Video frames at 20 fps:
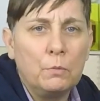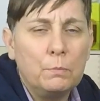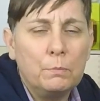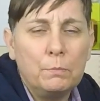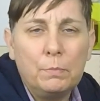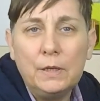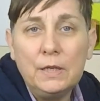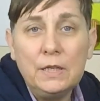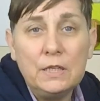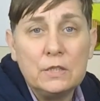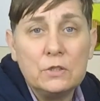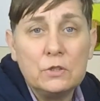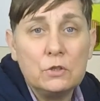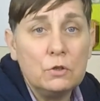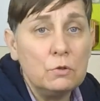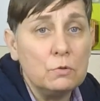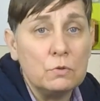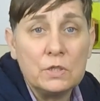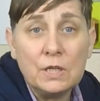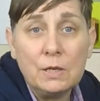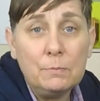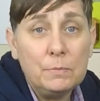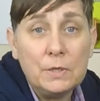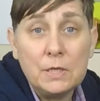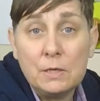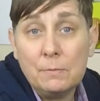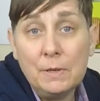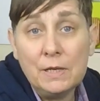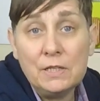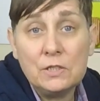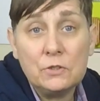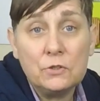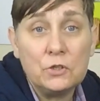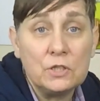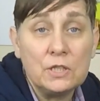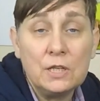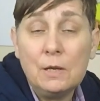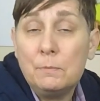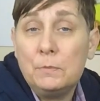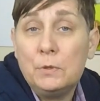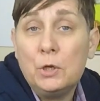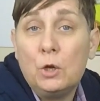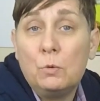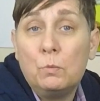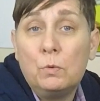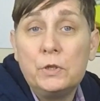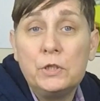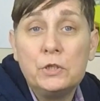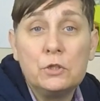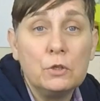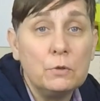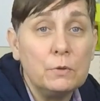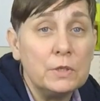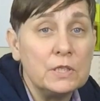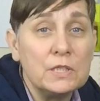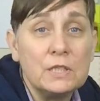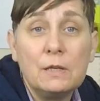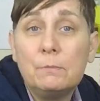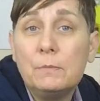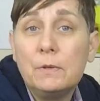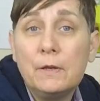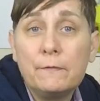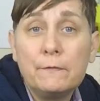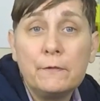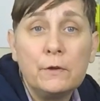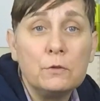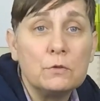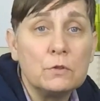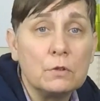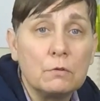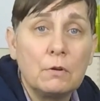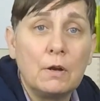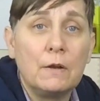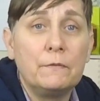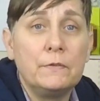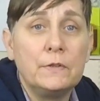please do send me your messages, let me know what you're doing, send me a photograph.